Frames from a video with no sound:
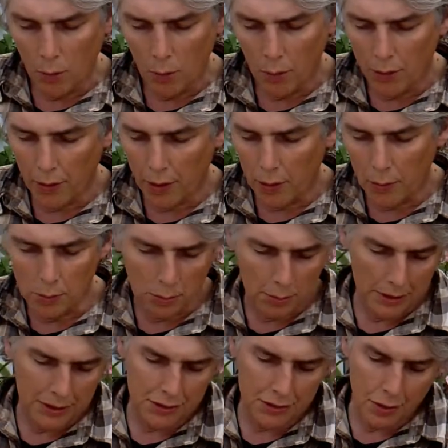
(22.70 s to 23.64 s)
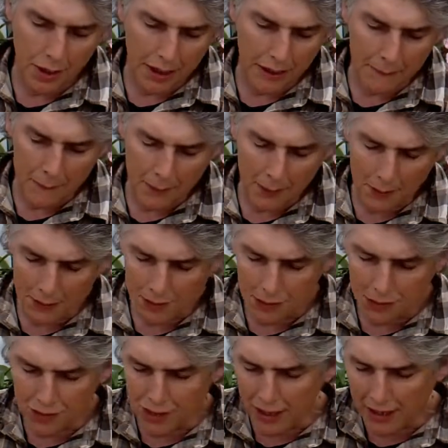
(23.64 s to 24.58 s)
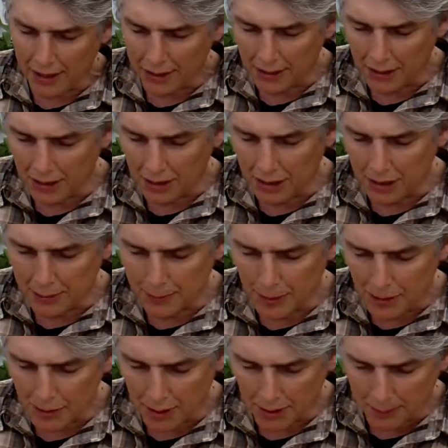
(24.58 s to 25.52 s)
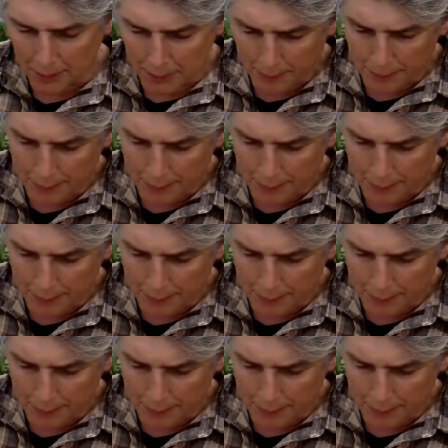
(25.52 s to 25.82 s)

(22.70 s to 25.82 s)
although it's not advertised as that, especially.